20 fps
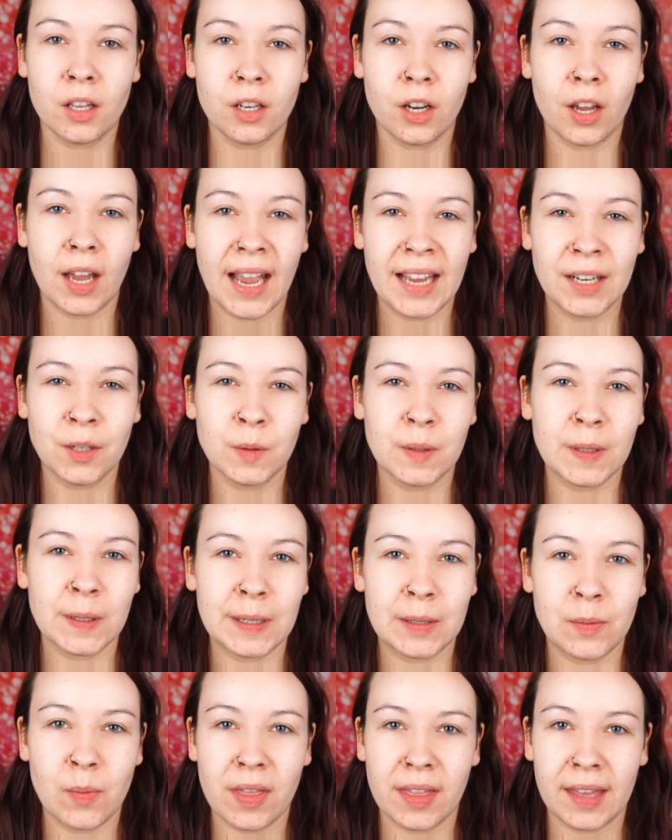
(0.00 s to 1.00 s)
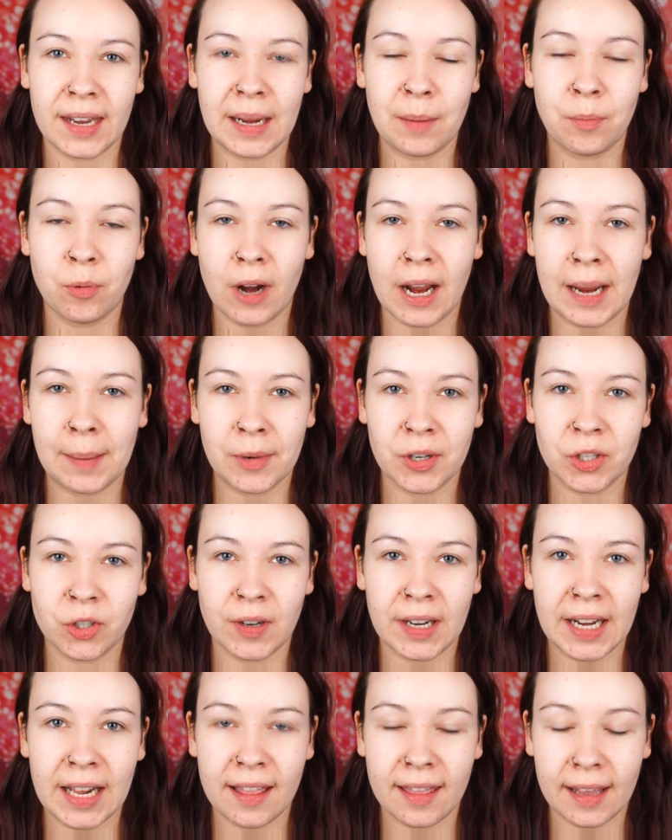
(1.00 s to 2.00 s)
Now, I don't go in with any primers or
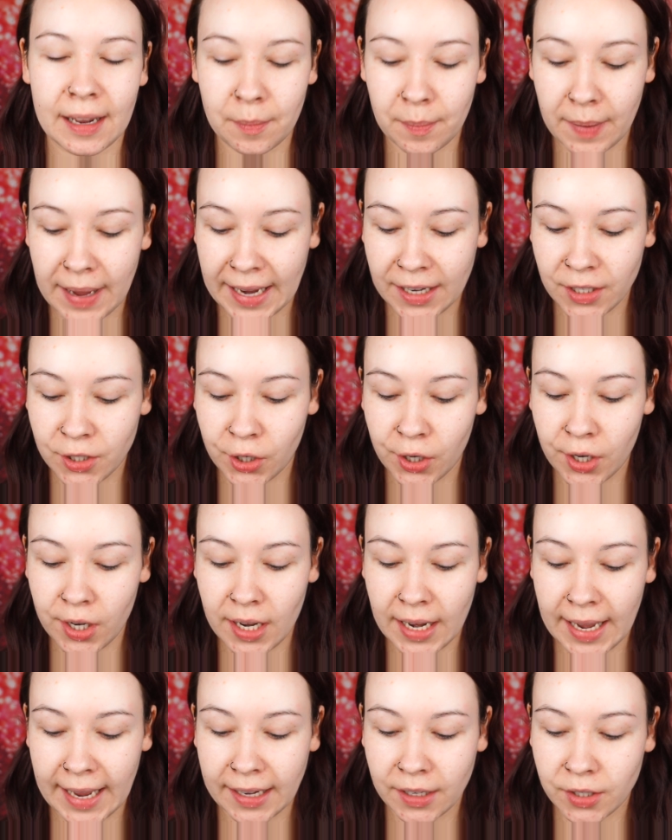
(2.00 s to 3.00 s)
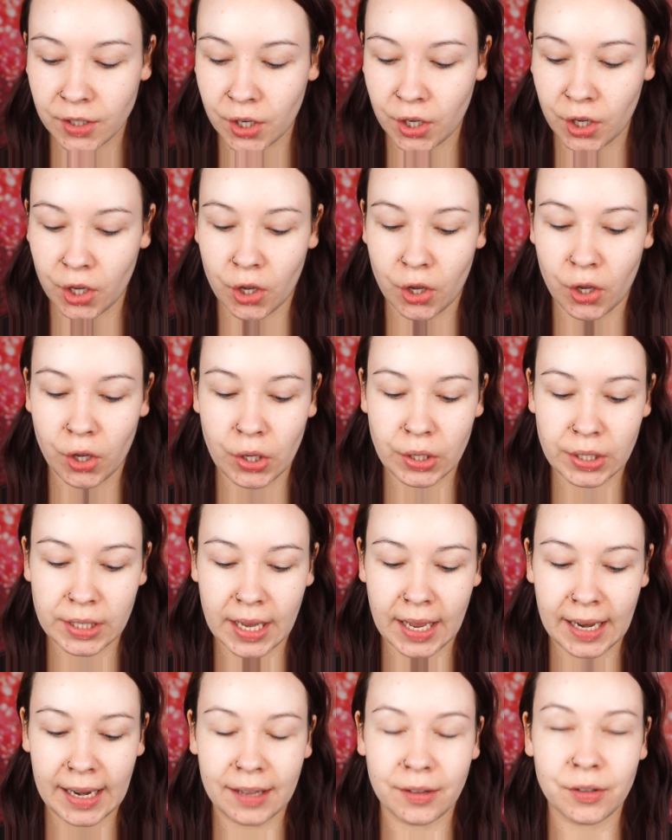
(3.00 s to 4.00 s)
anything, but I do like to use
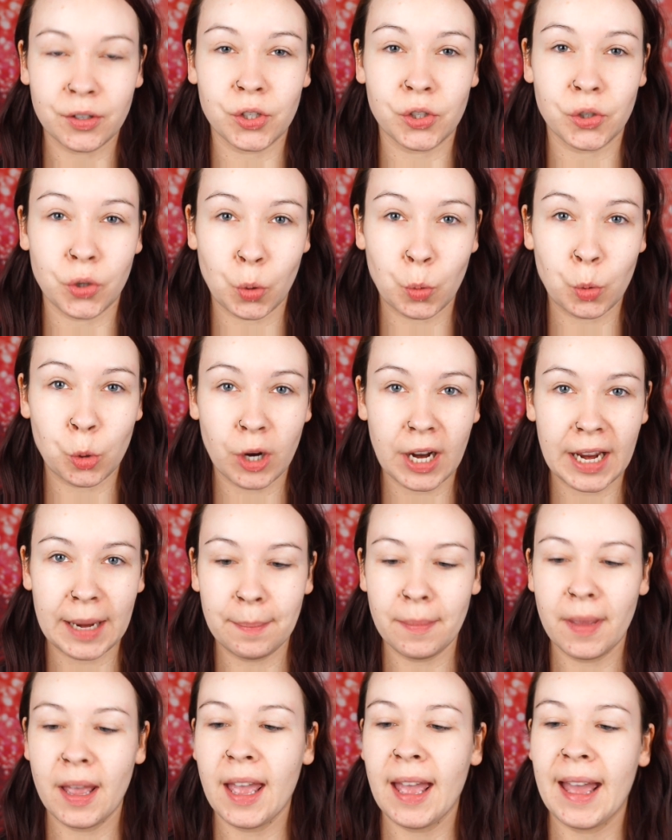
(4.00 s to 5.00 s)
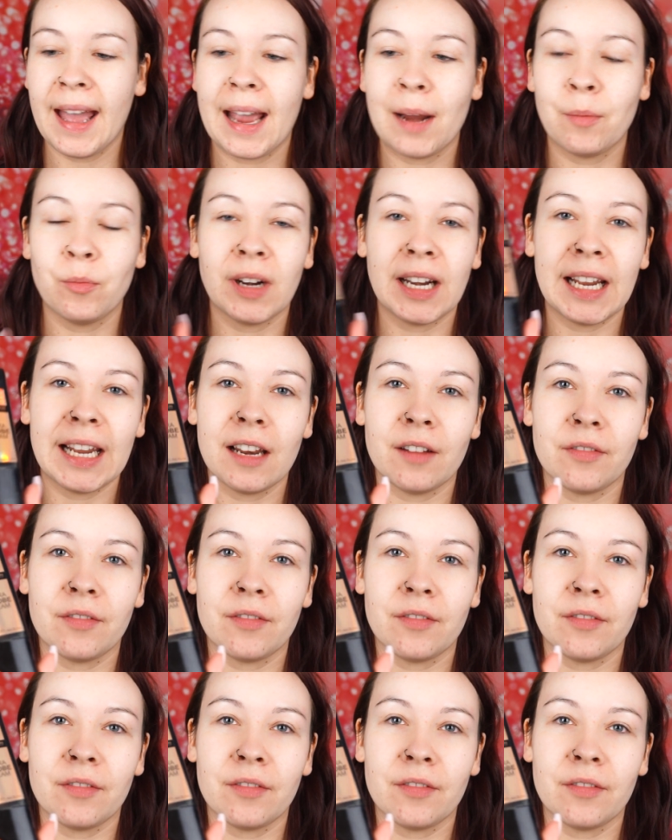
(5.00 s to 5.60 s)
a little strobe cream. I'm really